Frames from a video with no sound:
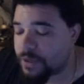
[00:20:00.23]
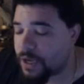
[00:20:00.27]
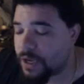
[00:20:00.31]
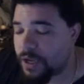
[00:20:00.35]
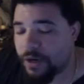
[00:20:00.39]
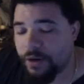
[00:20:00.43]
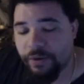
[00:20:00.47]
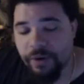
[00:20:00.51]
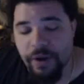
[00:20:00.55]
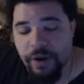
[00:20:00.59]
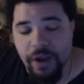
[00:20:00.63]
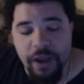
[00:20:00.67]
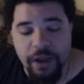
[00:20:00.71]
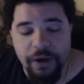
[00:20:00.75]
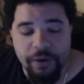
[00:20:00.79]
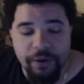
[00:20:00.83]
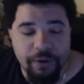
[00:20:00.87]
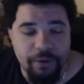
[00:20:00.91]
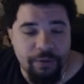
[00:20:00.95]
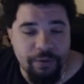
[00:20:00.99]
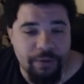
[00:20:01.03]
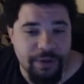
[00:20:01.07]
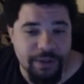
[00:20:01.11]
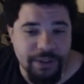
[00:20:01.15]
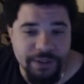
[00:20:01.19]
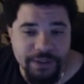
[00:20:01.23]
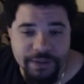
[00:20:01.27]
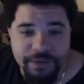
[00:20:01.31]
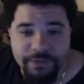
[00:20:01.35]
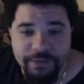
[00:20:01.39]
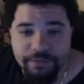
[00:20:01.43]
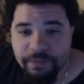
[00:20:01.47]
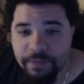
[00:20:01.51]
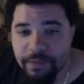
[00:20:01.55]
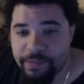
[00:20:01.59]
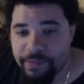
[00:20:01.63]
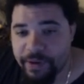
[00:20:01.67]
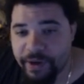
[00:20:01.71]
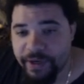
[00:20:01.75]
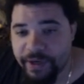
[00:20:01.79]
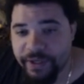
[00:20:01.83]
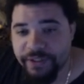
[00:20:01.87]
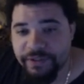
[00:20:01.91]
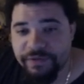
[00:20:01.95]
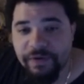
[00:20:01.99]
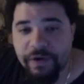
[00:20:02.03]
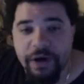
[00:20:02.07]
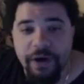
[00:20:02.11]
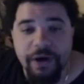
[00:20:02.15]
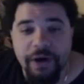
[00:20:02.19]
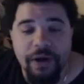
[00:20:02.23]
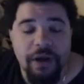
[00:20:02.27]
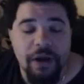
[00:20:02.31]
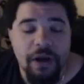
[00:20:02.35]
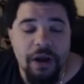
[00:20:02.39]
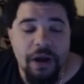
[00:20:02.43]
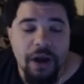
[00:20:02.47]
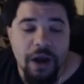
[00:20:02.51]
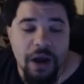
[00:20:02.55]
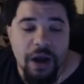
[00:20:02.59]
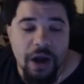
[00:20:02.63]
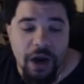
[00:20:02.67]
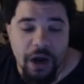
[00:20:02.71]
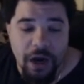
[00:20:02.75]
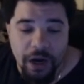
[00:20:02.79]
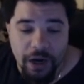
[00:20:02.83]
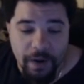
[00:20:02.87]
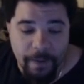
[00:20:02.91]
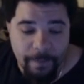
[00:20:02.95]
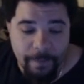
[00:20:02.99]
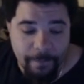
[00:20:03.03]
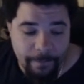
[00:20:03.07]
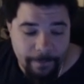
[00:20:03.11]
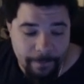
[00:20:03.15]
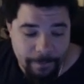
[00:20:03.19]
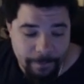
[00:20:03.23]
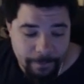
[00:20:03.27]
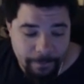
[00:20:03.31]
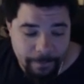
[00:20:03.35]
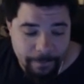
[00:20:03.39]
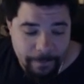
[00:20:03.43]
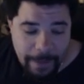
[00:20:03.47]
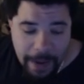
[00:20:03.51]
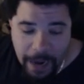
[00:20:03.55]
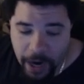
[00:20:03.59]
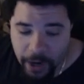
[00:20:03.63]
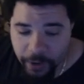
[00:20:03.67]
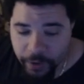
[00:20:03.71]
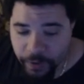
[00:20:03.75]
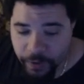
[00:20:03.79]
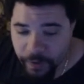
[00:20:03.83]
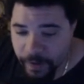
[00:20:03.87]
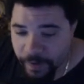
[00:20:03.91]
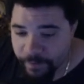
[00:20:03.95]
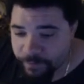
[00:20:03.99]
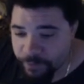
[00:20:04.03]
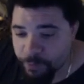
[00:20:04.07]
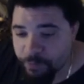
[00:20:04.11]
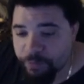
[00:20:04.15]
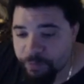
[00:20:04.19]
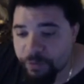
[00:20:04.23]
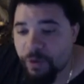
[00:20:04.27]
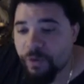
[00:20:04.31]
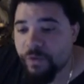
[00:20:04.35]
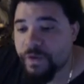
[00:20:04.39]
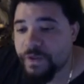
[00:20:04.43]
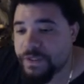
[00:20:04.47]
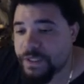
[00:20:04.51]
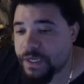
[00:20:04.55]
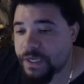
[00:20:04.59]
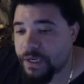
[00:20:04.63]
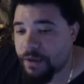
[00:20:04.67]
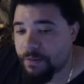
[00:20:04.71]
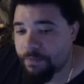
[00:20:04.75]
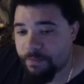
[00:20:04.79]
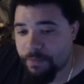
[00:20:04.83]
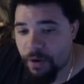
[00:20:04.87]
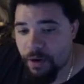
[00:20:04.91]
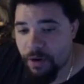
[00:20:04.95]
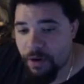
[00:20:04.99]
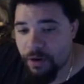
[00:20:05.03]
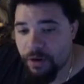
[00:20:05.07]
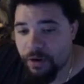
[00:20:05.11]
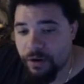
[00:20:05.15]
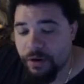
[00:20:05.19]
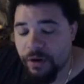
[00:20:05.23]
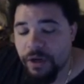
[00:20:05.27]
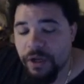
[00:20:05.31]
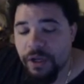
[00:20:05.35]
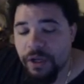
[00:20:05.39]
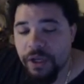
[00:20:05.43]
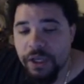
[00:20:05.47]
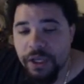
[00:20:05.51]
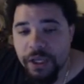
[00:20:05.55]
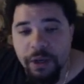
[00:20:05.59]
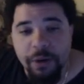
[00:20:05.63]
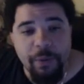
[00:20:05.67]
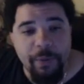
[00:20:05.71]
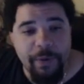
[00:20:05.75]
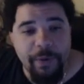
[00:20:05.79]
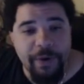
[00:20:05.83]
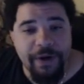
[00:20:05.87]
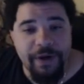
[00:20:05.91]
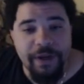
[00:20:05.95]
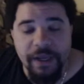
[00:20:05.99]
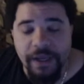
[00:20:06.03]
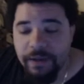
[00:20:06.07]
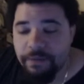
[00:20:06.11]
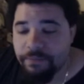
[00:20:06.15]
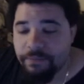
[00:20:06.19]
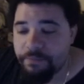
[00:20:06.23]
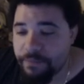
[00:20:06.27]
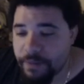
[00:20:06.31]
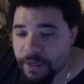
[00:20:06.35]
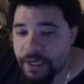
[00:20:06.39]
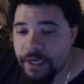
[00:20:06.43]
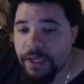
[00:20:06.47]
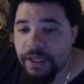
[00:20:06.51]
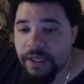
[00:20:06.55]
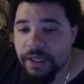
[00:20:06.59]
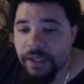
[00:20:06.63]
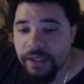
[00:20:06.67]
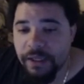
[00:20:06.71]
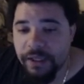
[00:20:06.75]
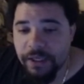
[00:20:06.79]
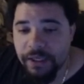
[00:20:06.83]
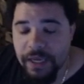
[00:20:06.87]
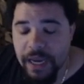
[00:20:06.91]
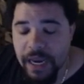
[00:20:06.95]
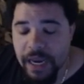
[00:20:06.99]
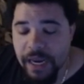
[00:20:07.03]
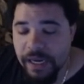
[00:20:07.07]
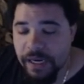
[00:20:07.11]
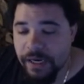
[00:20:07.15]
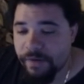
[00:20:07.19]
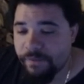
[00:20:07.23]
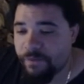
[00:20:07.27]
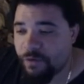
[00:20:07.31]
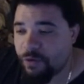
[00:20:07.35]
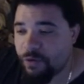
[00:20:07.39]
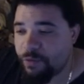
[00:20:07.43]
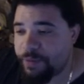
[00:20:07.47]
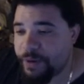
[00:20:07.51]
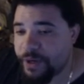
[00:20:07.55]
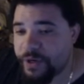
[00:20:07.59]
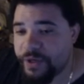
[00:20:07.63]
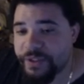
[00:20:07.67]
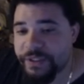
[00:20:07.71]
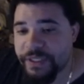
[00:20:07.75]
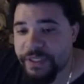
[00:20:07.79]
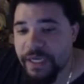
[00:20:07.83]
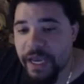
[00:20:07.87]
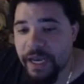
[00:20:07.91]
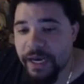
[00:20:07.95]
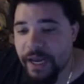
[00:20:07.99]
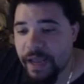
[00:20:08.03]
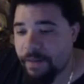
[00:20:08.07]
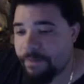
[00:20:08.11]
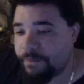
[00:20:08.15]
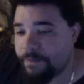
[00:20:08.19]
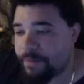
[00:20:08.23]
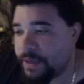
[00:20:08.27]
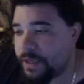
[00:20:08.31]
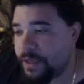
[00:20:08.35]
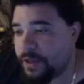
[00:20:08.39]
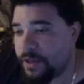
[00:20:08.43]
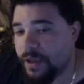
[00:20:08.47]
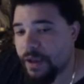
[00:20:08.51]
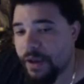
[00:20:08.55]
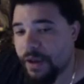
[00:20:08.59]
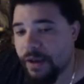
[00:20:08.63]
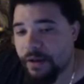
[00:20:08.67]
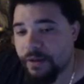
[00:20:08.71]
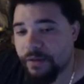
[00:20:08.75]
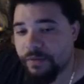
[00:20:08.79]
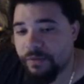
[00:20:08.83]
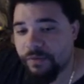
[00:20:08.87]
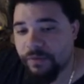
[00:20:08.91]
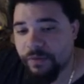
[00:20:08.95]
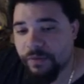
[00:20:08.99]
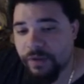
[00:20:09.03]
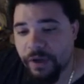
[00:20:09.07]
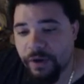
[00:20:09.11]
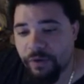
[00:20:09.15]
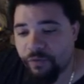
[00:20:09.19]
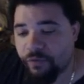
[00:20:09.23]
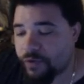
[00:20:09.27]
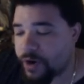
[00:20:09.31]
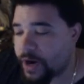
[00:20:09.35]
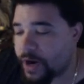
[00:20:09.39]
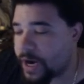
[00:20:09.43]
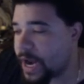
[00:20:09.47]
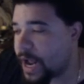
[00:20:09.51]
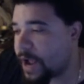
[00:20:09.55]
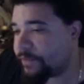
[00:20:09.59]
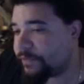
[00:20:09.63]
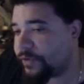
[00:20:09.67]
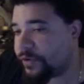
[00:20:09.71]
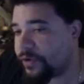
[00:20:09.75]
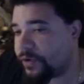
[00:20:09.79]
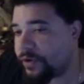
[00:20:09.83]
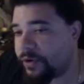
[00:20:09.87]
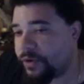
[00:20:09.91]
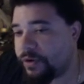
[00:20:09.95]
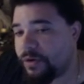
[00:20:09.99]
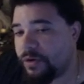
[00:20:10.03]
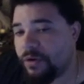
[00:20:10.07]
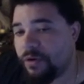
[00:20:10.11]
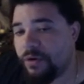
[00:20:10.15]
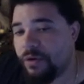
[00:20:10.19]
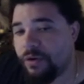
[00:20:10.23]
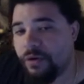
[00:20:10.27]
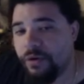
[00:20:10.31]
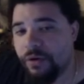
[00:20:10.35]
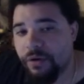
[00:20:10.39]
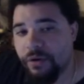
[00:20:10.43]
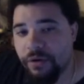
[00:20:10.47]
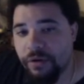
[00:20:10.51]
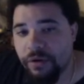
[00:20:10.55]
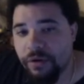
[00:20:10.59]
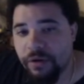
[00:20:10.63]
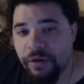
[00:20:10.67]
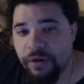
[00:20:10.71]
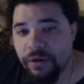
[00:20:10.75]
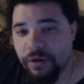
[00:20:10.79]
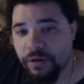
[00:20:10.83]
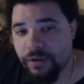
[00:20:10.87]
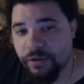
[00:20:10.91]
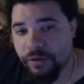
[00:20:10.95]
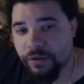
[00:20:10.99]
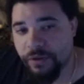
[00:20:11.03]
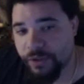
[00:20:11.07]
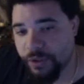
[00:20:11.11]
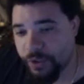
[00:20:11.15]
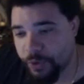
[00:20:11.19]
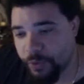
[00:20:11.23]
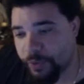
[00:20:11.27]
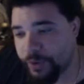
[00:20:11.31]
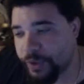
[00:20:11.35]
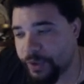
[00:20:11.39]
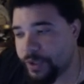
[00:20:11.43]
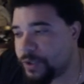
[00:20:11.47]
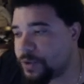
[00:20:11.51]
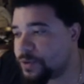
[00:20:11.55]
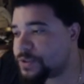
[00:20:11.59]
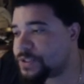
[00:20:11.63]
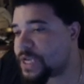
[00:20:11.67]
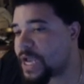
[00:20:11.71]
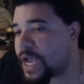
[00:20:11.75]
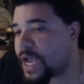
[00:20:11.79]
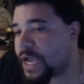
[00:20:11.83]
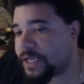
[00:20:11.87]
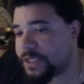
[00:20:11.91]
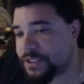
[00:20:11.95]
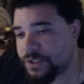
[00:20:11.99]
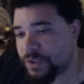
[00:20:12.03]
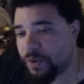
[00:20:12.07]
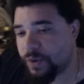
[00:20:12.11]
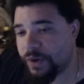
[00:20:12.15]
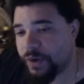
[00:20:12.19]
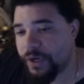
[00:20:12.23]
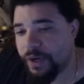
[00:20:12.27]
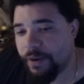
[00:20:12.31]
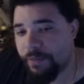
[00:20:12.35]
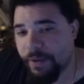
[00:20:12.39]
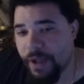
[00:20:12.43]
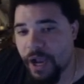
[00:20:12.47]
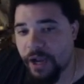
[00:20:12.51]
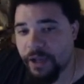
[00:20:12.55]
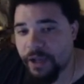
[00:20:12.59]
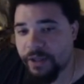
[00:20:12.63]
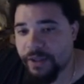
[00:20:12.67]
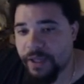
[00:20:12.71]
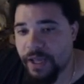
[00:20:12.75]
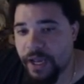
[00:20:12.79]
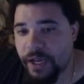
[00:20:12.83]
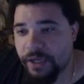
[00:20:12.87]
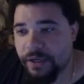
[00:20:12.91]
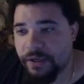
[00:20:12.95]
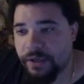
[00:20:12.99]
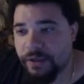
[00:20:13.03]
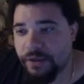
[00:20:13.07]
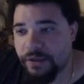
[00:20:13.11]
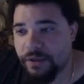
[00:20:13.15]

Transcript: I don't I don't know what it is. My brain is fried. Um, how you, if you broke the second bar, you would immediately get Invul Pierce and NP like right after you would use Castoria to block that.